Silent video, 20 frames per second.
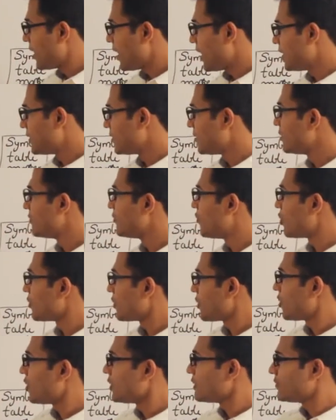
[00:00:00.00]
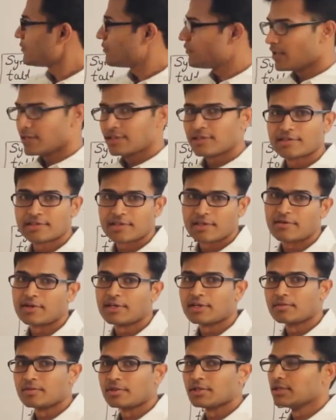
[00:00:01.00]
I'll tell you what are all the phases
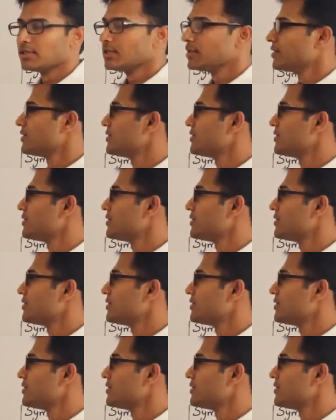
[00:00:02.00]
available.